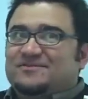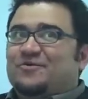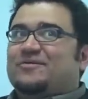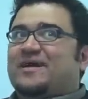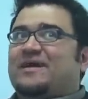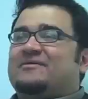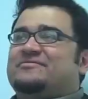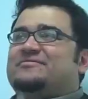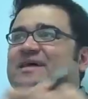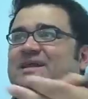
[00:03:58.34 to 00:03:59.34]
don't
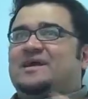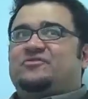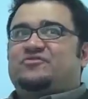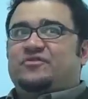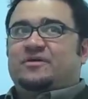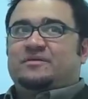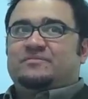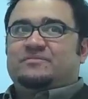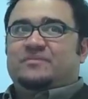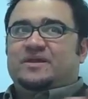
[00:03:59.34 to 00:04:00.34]
have that extra
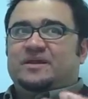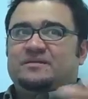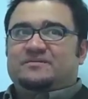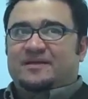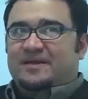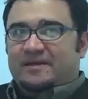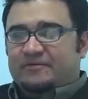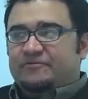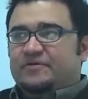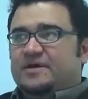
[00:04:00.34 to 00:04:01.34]
money to
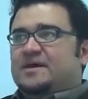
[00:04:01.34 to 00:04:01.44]
give.